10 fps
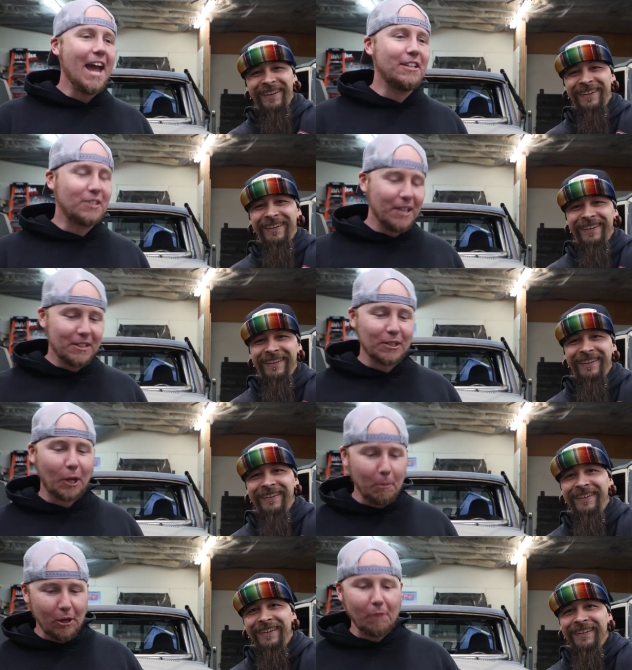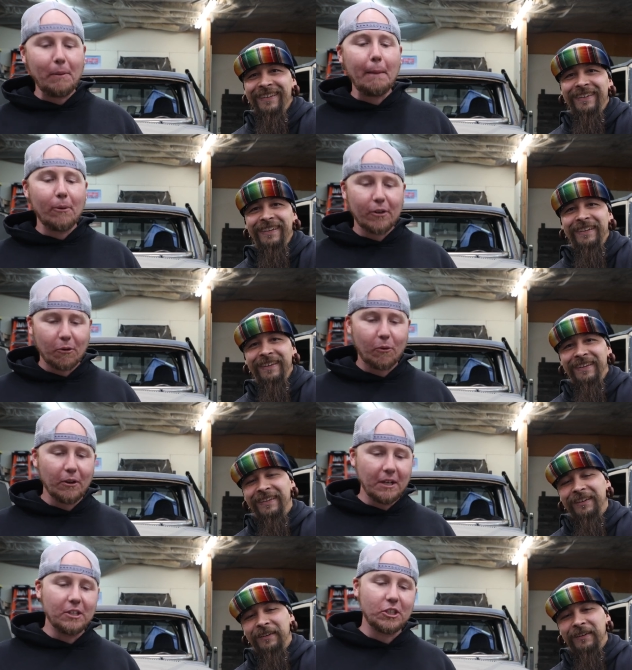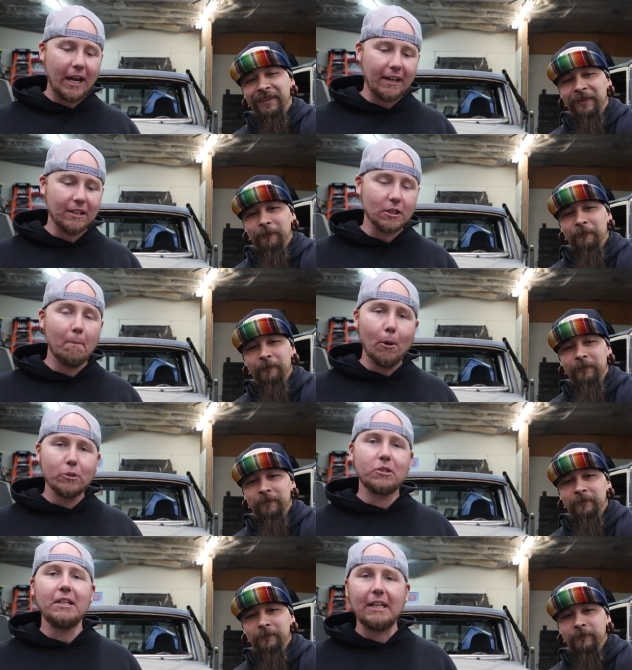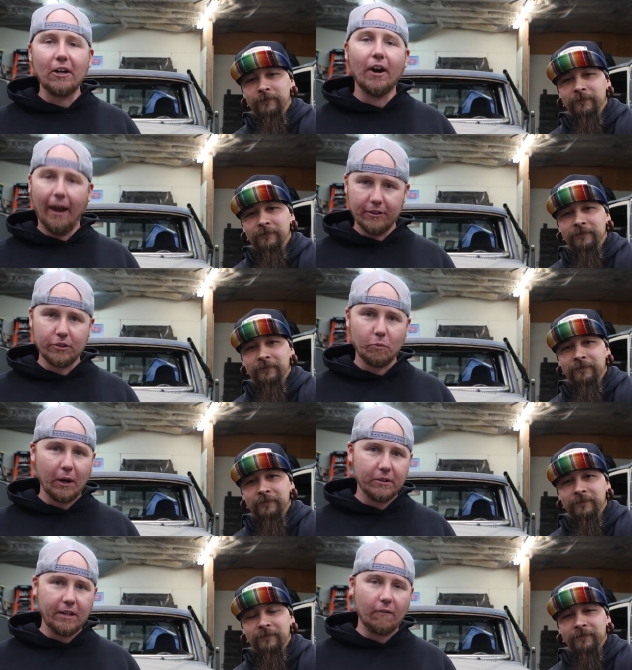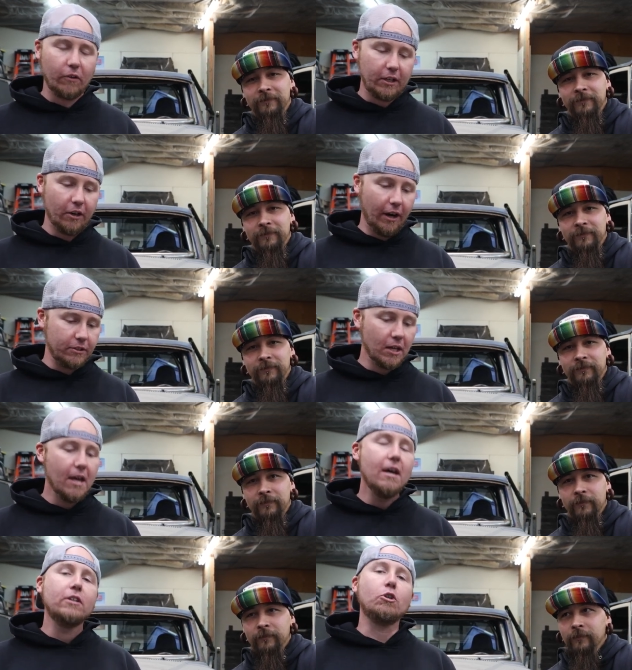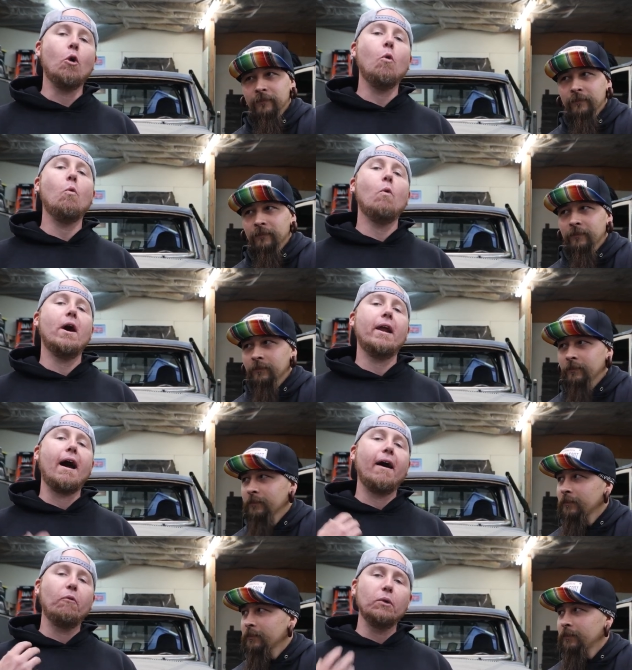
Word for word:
Speaker 1: It's a, it's a community of people that are really into shenanigans, mostly gearheads, and we are definitely gearheads. So what I